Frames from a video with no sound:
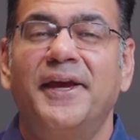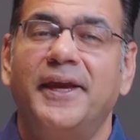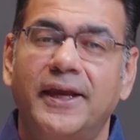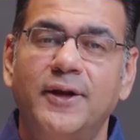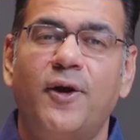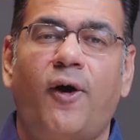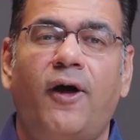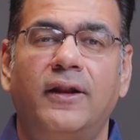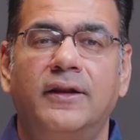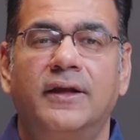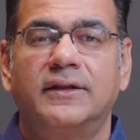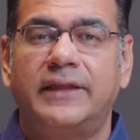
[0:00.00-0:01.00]
In
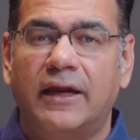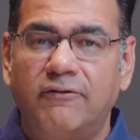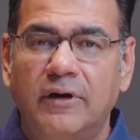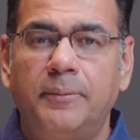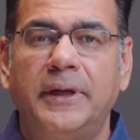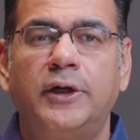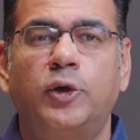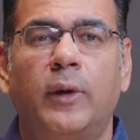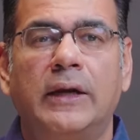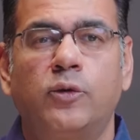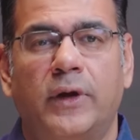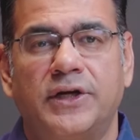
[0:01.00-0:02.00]
all, there will be
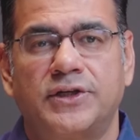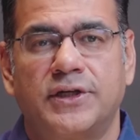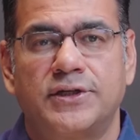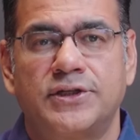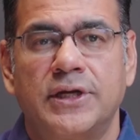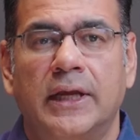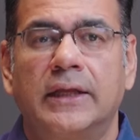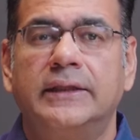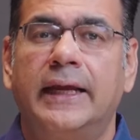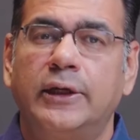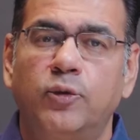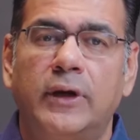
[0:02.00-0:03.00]
12 questions
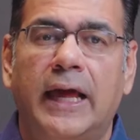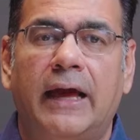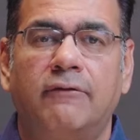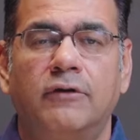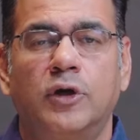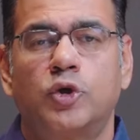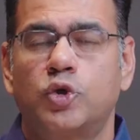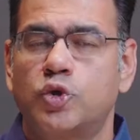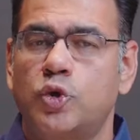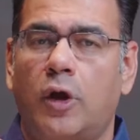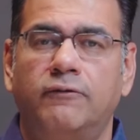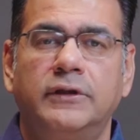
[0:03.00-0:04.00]
that you will have to
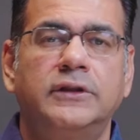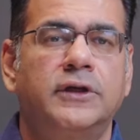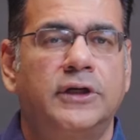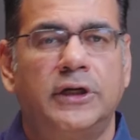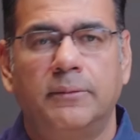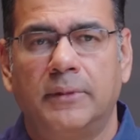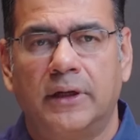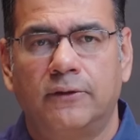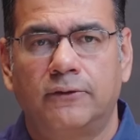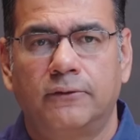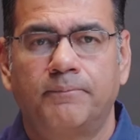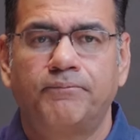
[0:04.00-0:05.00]
solve in 30
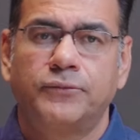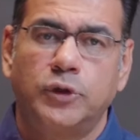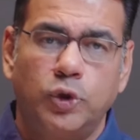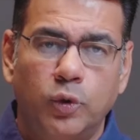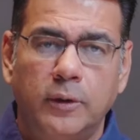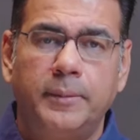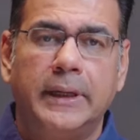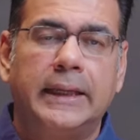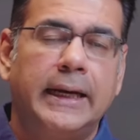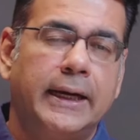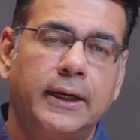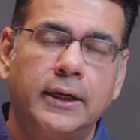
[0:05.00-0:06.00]
minutes. You will be
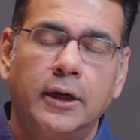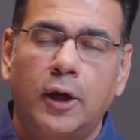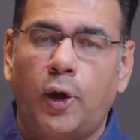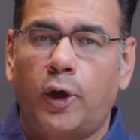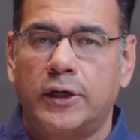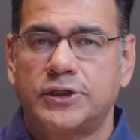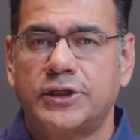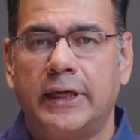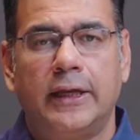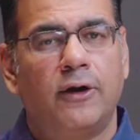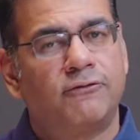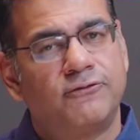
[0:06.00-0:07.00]
graded on a
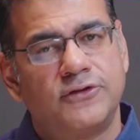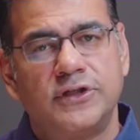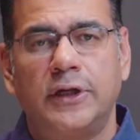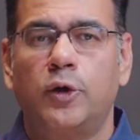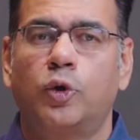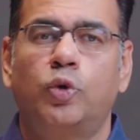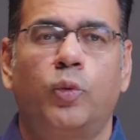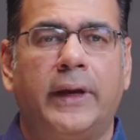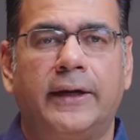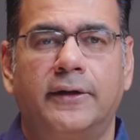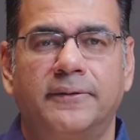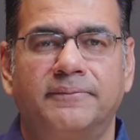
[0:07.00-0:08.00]
scale of 0 to 8.